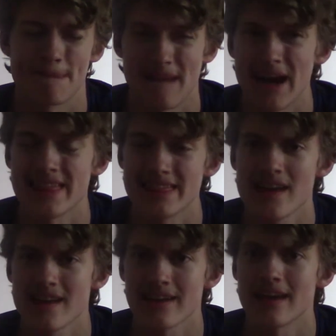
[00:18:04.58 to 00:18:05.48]
I
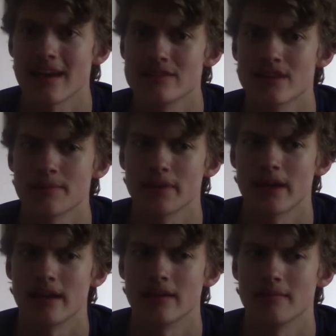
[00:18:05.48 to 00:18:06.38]
think he ends up,
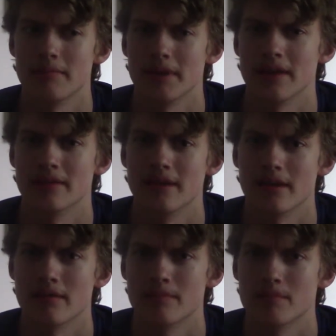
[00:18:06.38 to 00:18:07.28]
like, being,
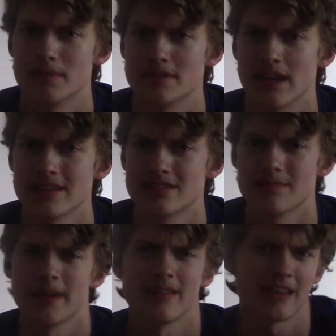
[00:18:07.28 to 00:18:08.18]
like,
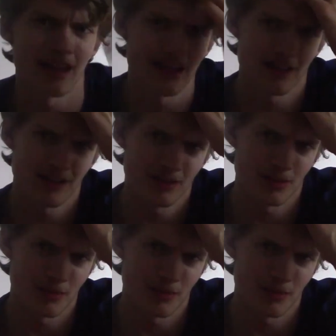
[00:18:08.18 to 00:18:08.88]
possessed by the Yeti or